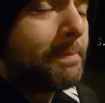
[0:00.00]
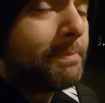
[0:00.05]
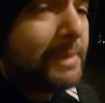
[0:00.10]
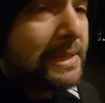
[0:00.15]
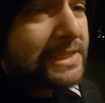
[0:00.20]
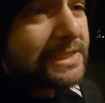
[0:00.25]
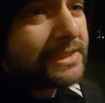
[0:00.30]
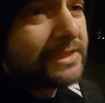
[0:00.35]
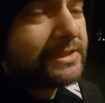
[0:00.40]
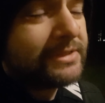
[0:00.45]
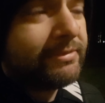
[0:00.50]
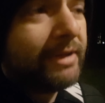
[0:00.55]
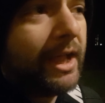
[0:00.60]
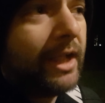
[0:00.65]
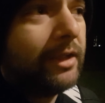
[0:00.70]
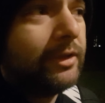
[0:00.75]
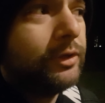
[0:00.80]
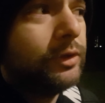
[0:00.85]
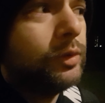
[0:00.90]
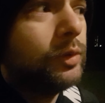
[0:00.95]
business
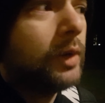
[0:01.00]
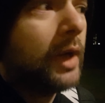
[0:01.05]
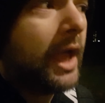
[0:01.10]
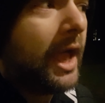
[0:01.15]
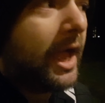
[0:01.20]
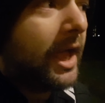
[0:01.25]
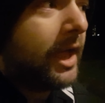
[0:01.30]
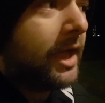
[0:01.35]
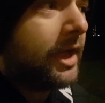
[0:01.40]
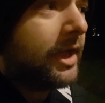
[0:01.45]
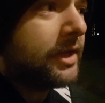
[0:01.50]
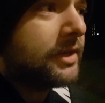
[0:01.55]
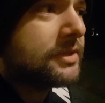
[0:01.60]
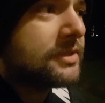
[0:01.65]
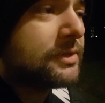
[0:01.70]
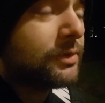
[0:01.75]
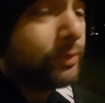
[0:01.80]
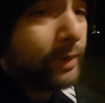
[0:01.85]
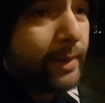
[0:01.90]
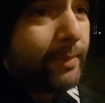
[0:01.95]
value
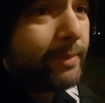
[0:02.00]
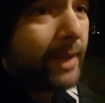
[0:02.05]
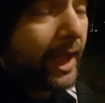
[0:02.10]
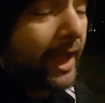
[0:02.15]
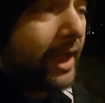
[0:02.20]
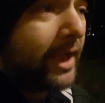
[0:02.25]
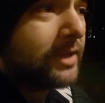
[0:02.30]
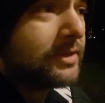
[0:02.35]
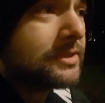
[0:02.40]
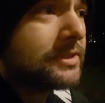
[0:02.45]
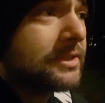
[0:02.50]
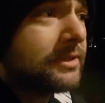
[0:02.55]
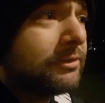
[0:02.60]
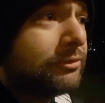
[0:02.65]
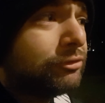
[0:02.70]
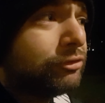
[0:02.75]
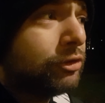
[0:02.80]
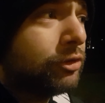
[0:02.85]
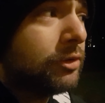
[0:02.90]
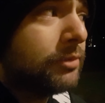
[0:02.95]
as the web has
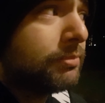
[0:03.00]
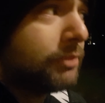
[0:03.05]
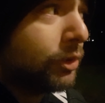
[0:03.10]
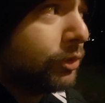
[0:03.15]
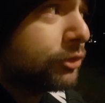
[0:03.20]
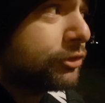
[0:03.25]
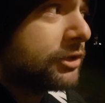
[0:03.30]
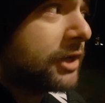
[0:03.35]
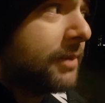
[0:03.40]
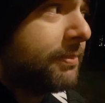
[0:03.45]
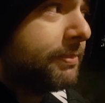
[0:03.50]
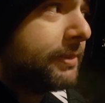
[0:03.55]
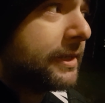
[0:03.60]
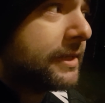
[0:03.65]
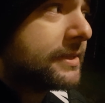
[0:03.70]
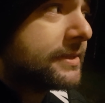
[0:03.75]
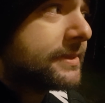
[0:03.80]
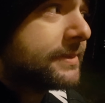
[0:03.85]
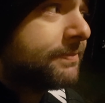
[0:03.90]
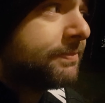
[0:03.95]
for most
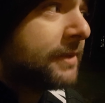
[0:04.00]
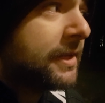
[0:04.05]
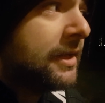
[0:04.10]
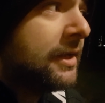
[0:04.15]
companies.